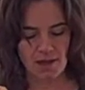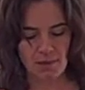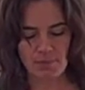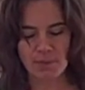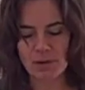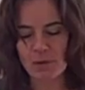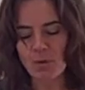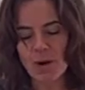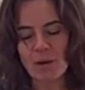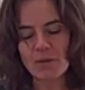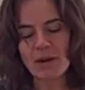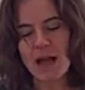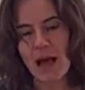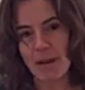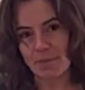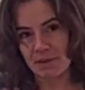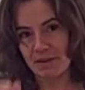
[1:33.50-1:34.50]
But what would
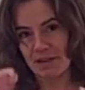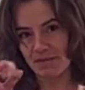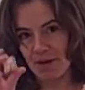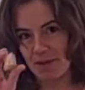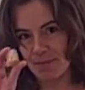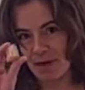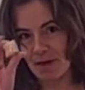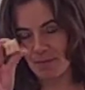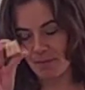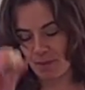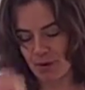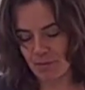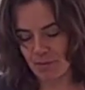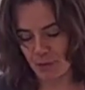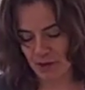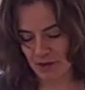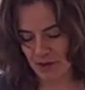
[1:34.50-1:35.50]
happen if I made
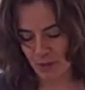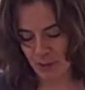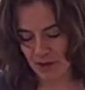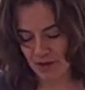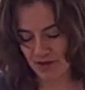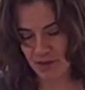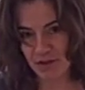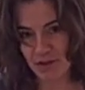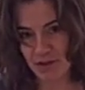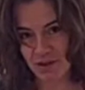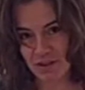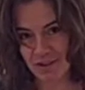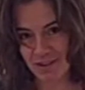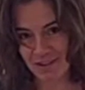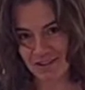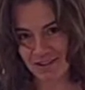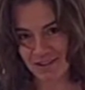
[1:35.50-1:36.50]
bread pudding
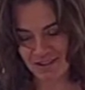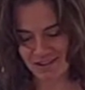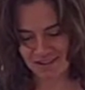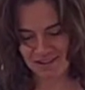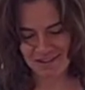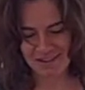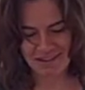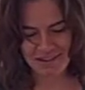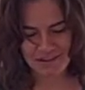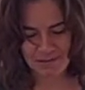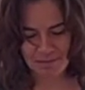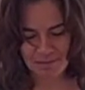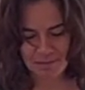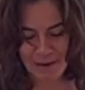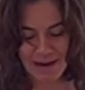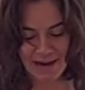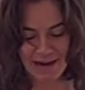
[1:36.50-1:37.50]

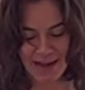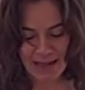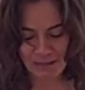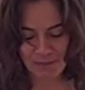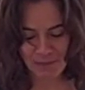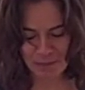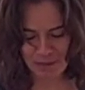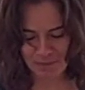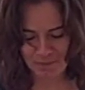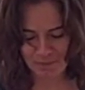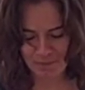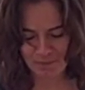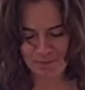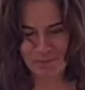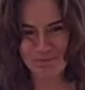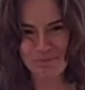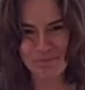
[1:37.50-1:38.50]
with my galloping
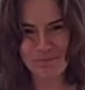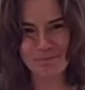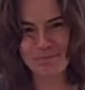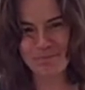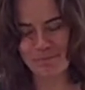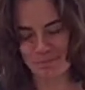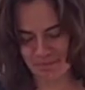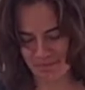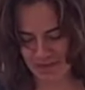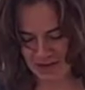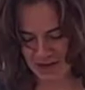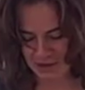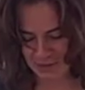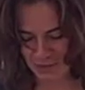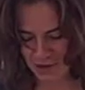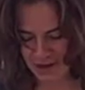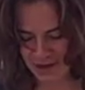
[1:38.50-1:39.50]

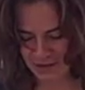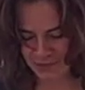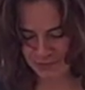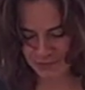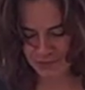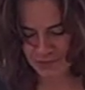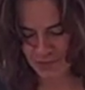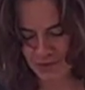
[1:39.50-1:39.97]
dead bread?